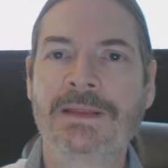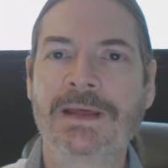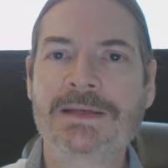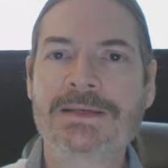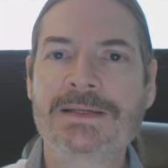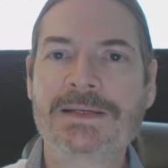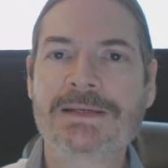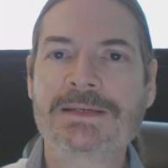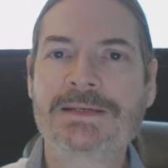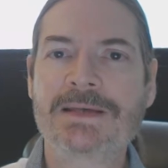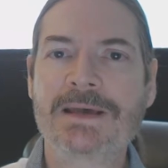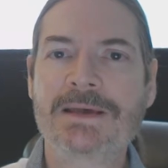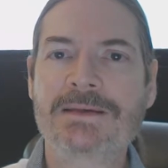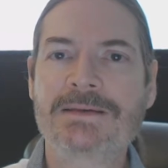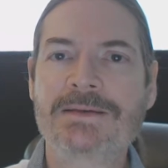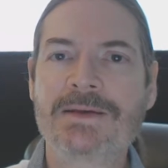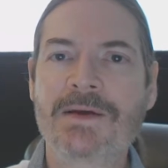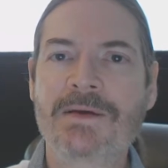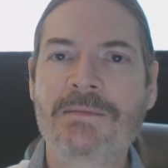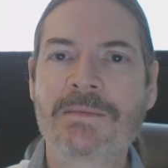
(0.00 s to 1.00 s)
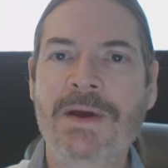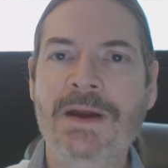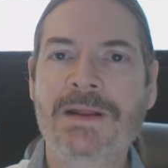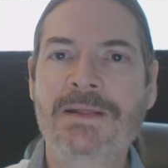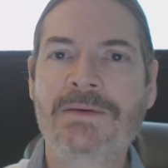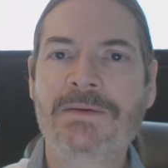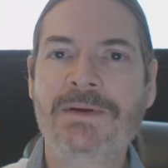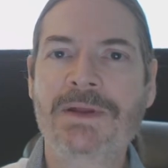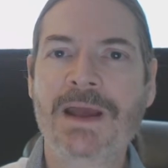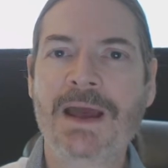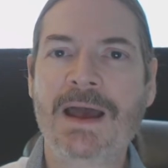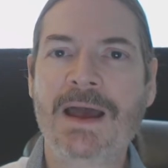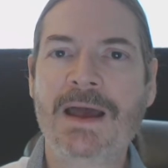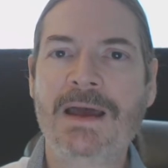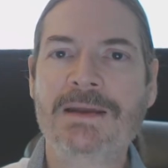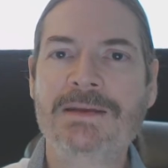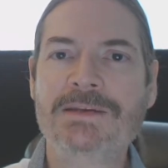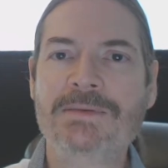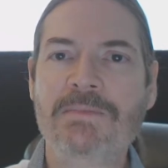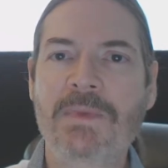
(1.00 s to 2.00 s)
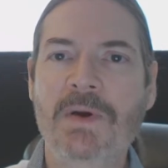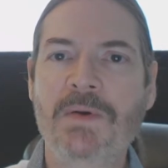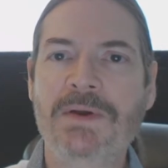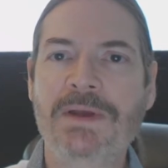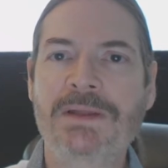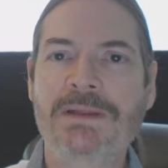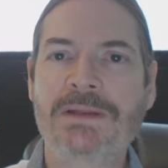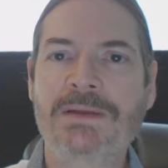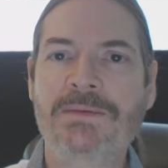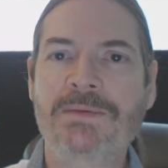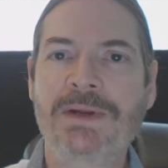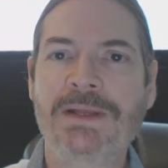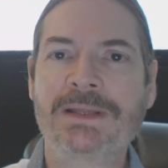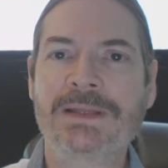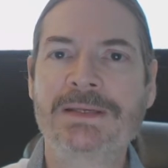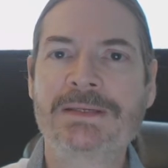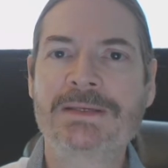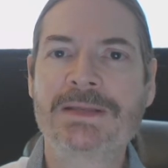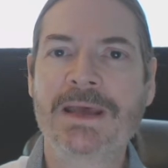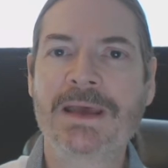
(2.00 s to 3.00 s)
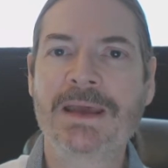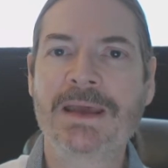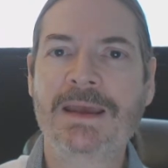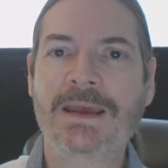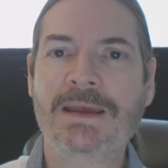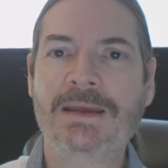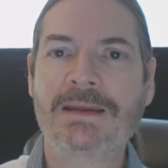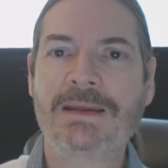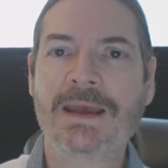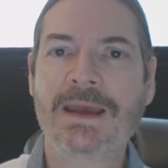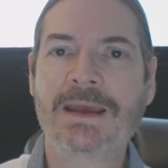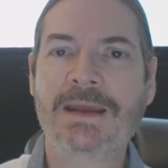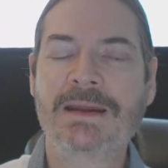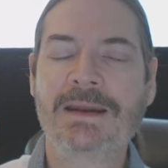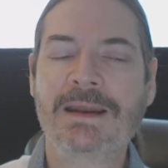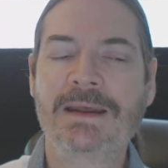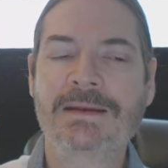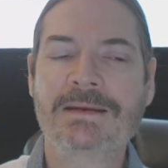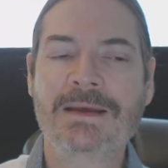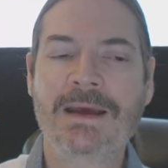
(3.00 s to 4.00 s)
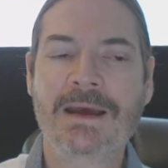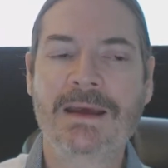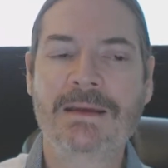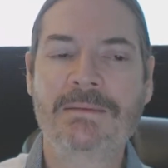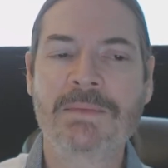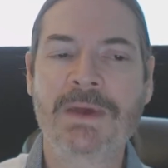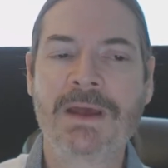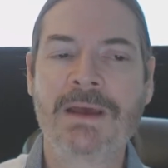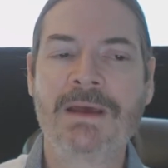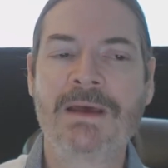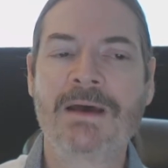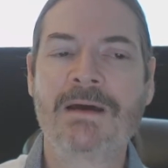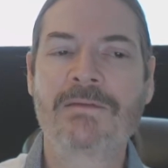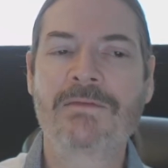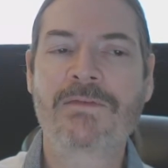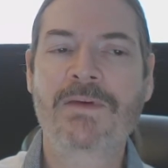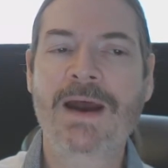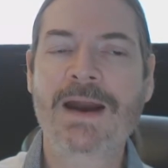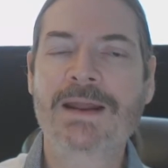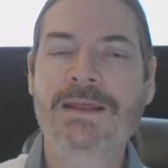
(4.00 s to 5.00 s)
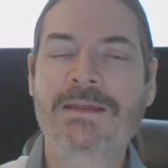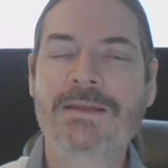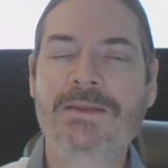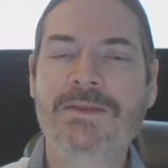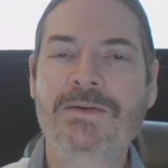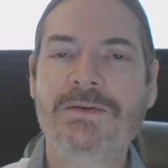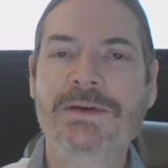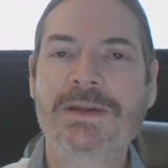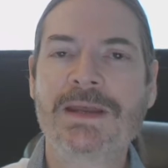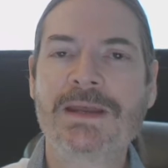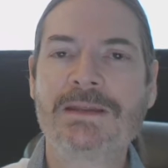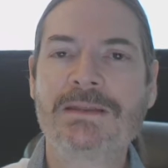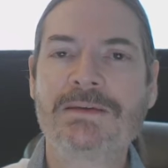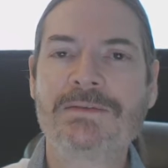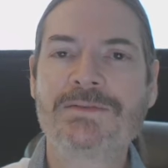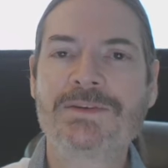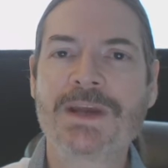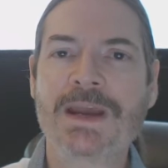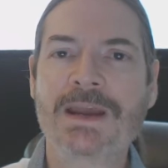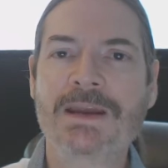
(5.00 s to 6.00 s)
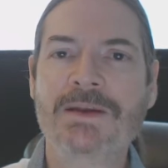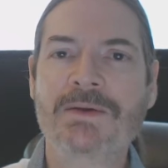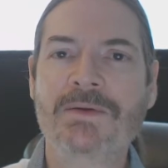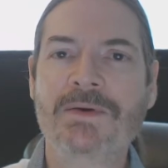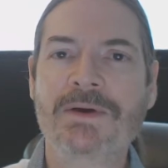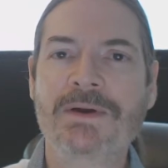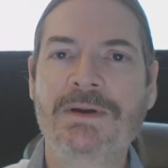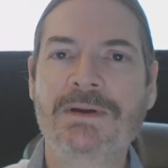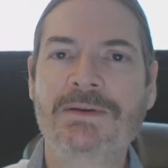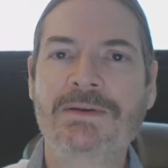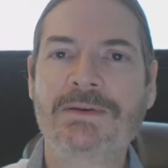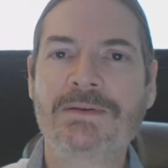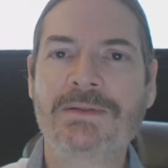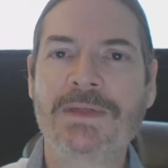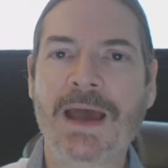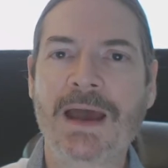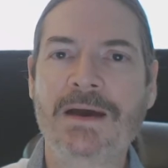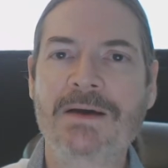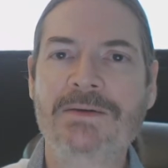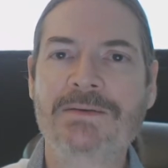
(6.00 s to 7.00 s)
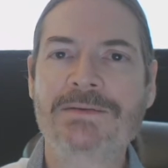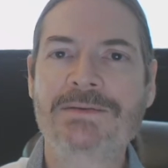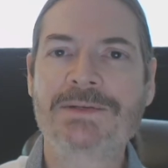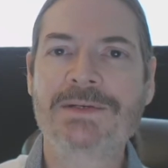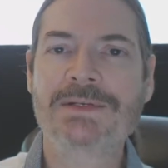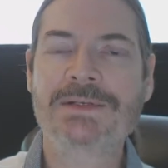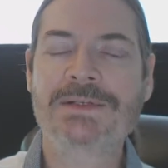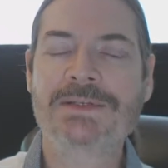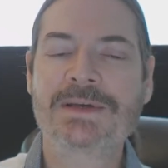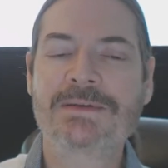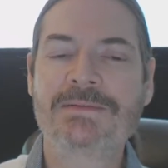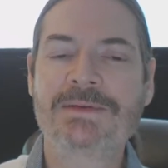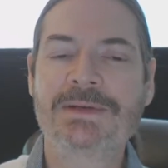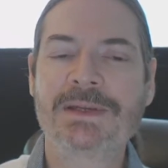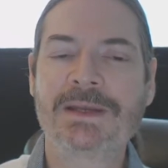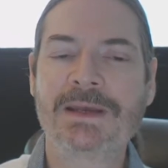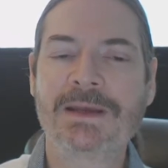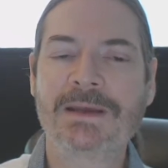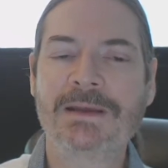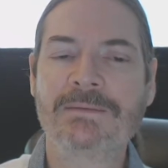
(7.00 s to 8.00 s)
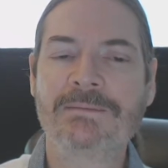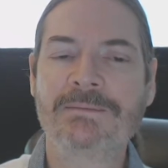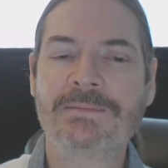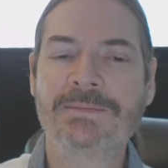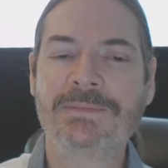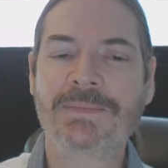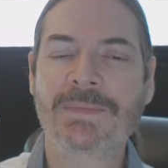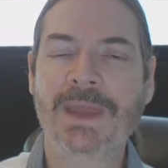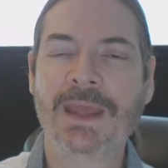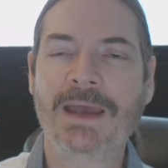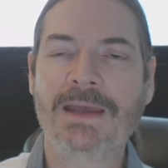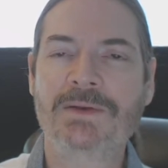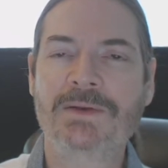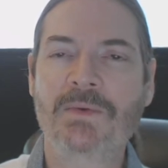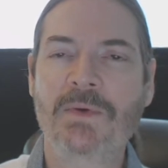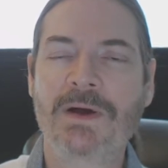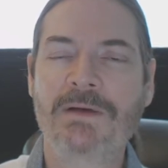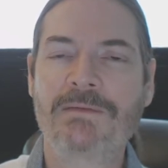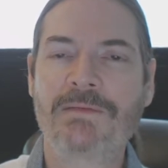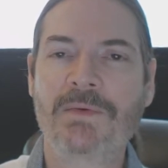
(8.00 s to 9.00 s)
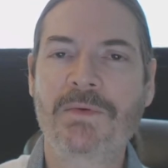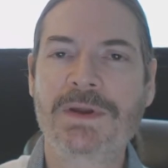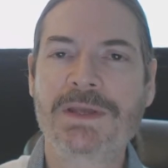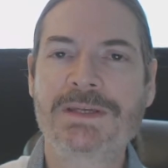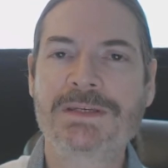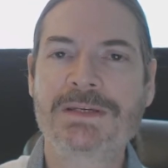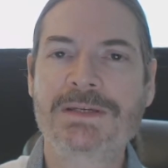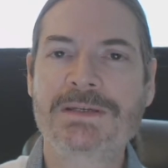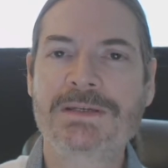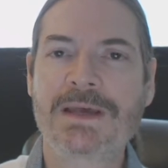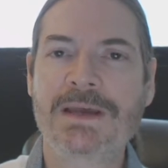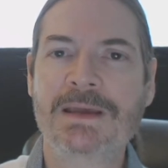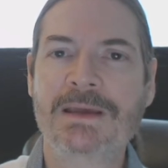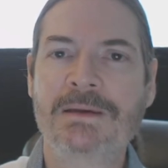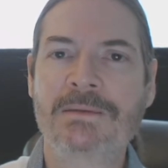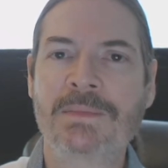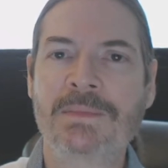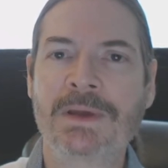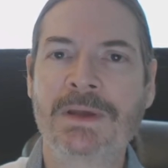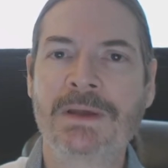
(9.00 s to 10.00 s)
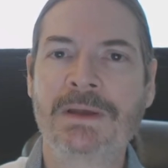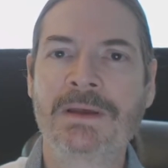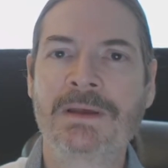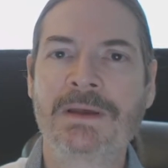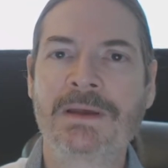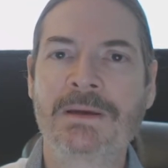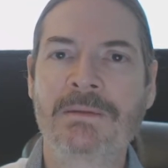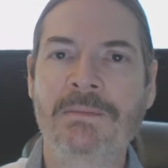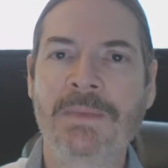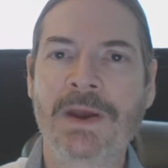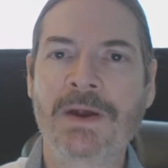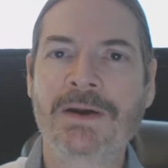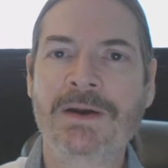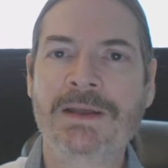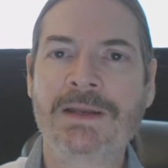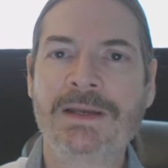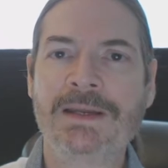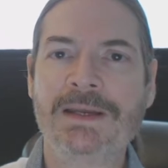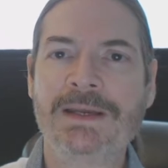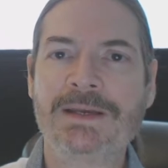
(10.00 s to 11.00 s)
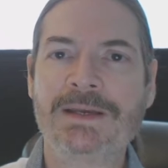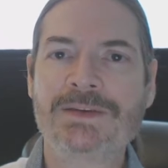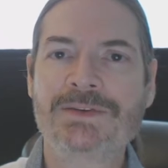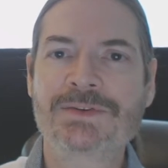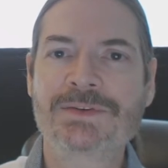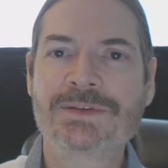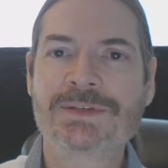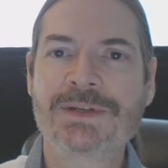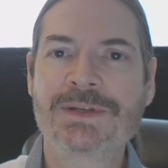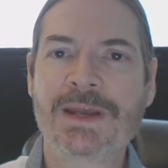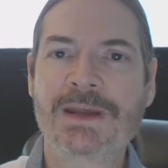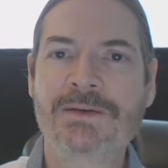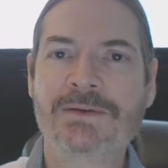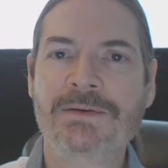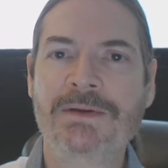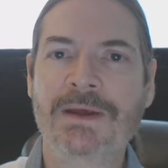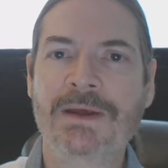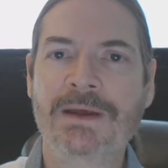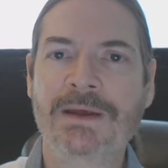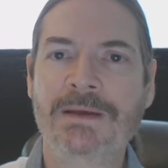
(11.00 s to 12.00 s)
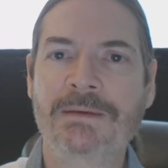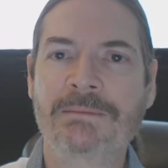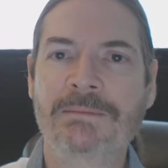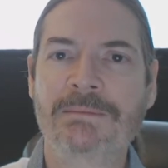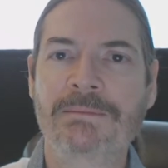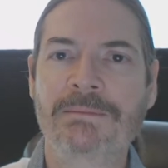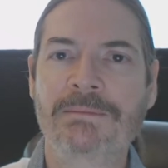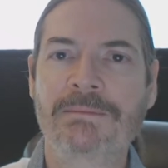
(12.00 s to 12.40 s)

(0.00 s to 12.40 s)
Thusly says the Almighty Lord God has spoken and written this day, date, and time of Friday the 13th of January 2017 at 12:46 a.m. American Eastern Standard Time,